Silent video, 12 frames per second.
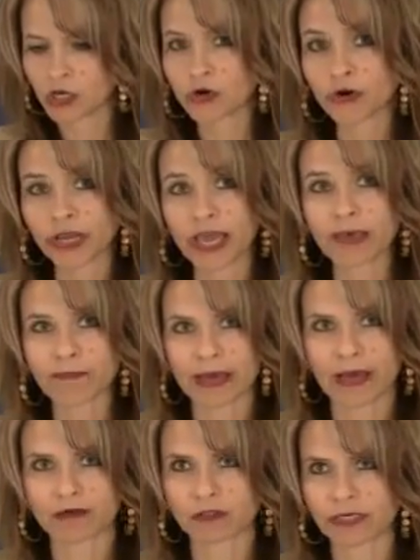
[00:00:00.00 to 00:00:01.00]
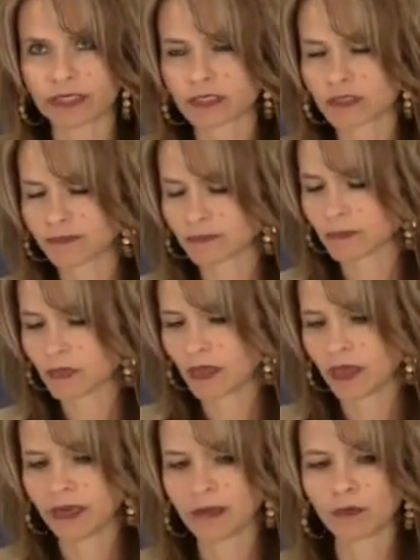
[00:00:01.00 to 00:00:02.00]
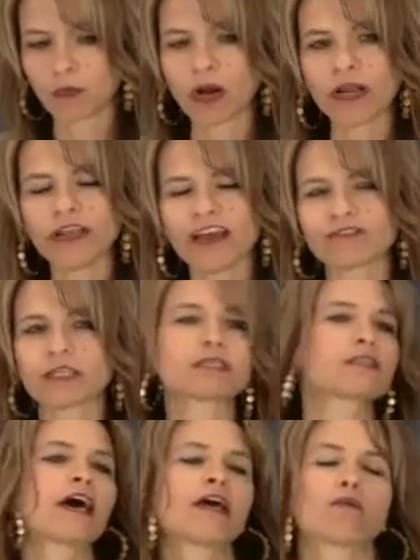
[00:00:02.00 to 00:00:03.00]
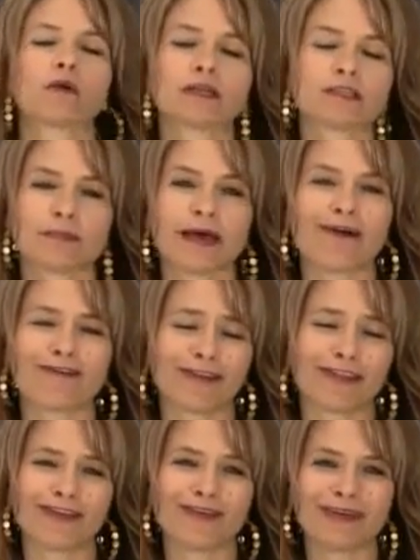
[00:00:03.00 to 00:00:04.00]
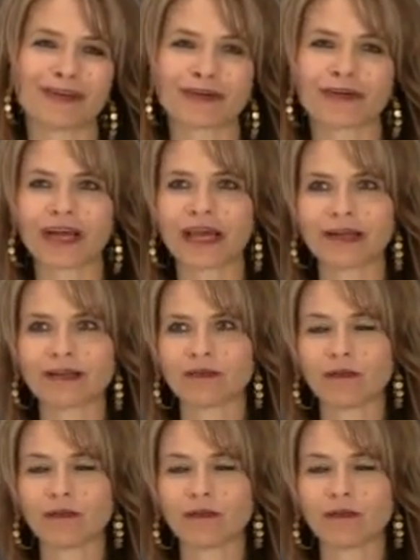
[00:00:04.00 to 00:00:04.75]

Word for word: create boundaries, Number one, you have to decide what is the boundary that you need to create.